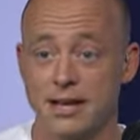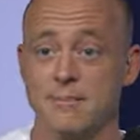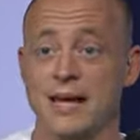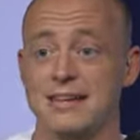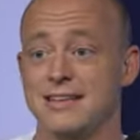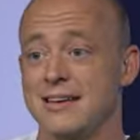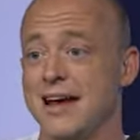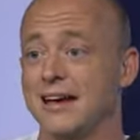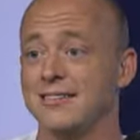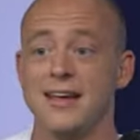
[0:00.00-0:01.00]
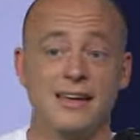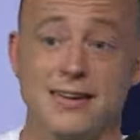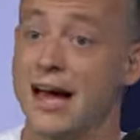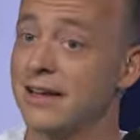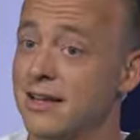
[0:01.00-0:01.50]
in Manny Diaz.
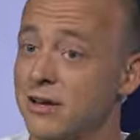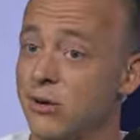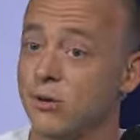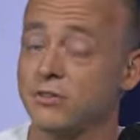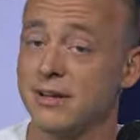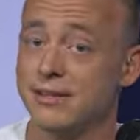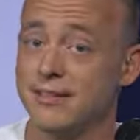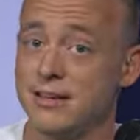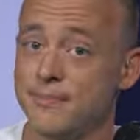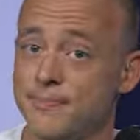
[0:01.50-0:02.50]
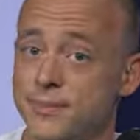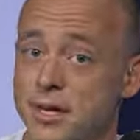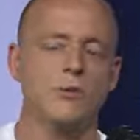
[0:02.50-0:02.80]
Not a lot of holes on that team.